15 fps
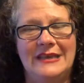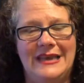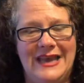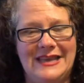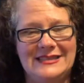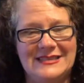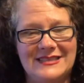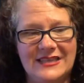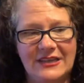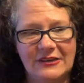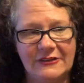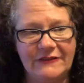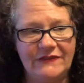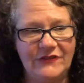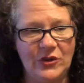and set our
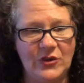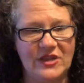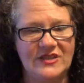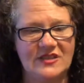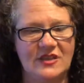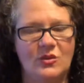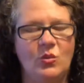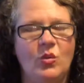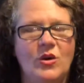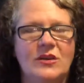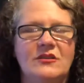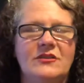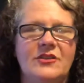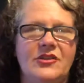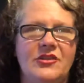focus on what
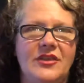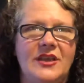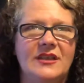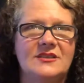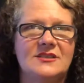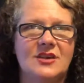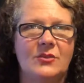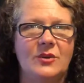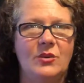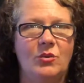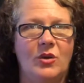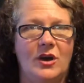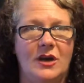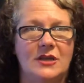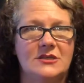are the things that we
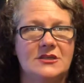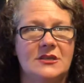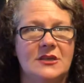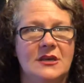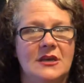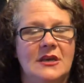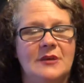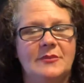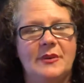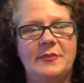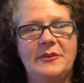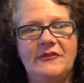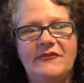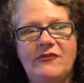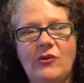want. But
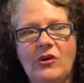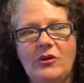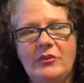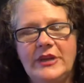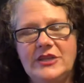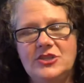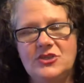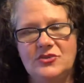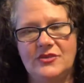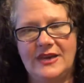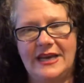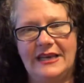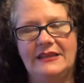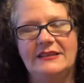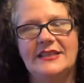before we do
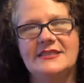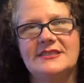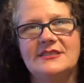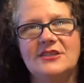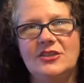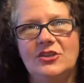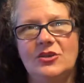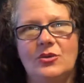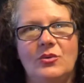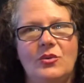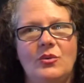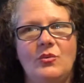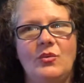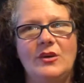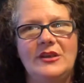that,
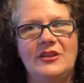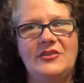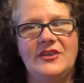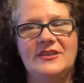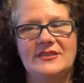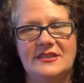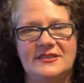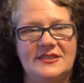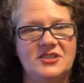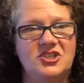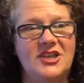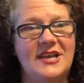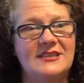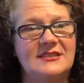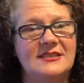one of the things I
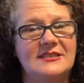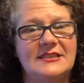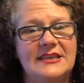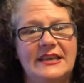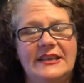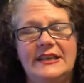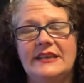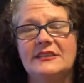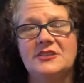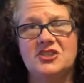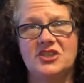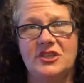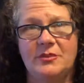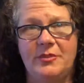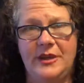suggest is getting out a
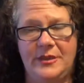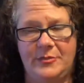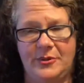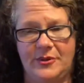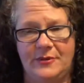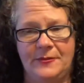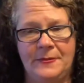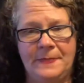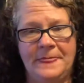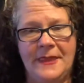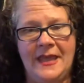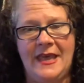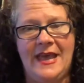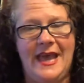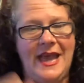sheet of paper
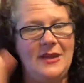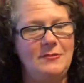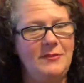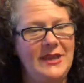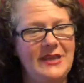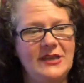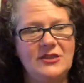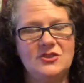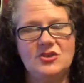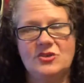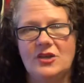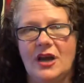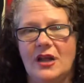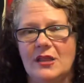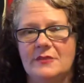and making 2
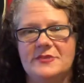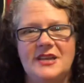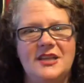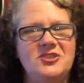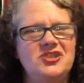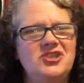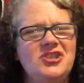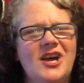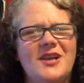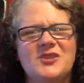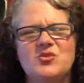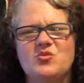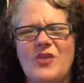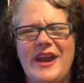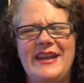columns and
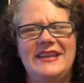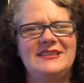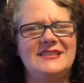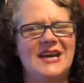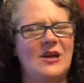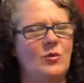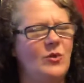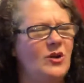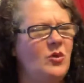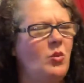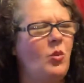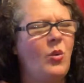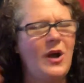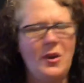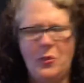just writing down
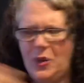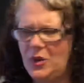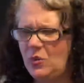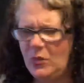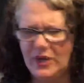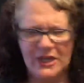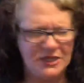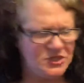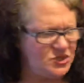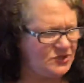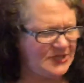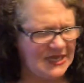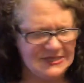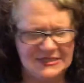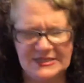what went well in
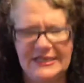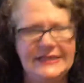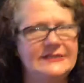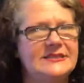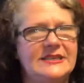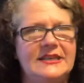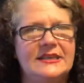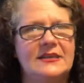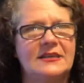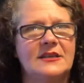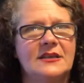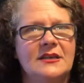2019.